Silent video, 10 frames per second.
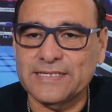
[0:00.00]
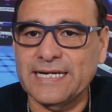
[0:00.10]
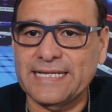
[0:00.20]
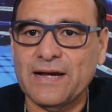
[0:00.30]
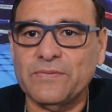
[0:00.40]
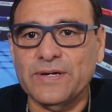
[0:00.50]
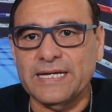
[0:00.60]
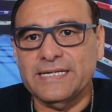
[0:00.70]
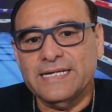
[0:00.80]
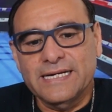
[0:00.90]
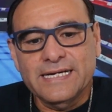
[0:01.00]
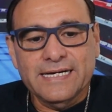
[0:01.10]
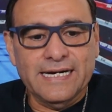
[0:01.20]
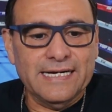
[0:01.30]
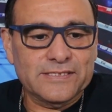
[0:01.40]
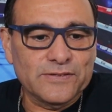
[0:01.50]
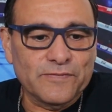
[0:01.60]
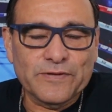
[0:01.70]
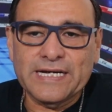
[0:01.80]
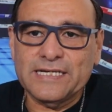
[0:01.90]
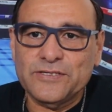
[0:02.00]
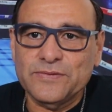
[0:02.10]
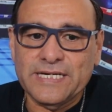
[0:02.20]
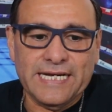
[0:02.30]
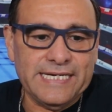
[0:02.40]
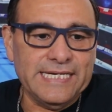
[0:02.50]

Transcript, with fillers: to get that win. Uh, so don't forget to tune in.